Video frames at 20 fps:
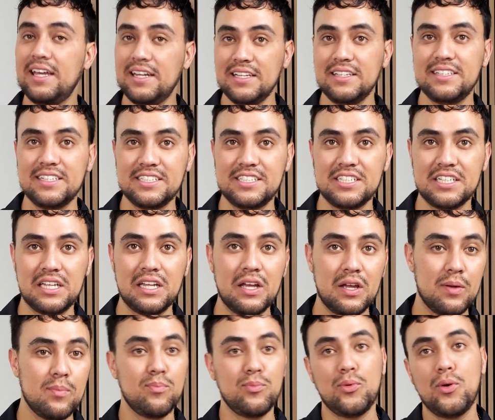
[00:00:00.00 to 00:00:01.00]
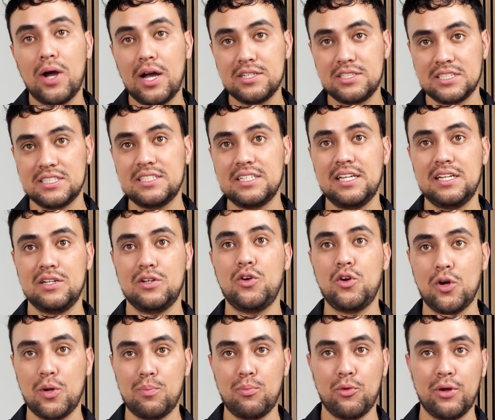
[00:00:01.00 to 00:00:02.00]
In addition, projects can
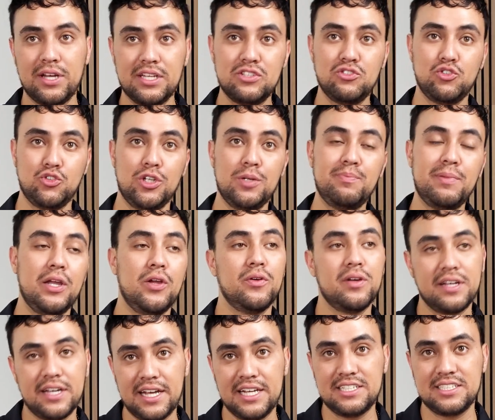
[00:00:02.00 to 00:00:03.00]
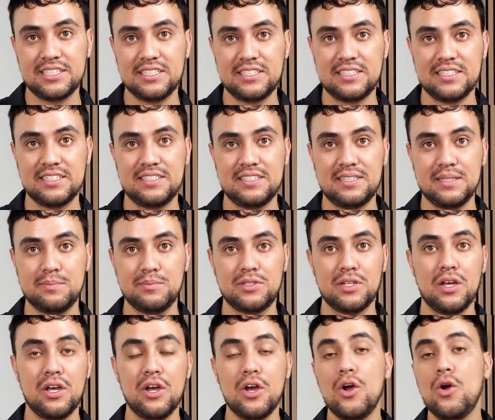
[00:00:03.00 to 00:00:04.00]
incorporate drip irrigation systems,
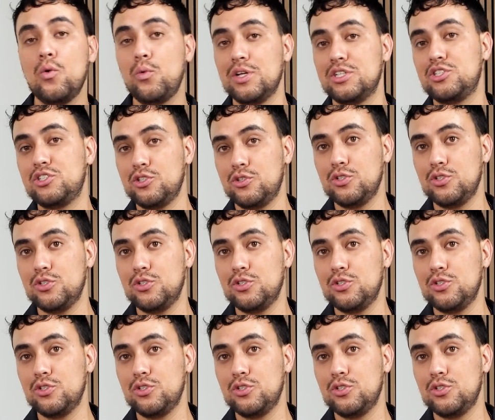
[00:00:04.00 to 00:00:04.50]
which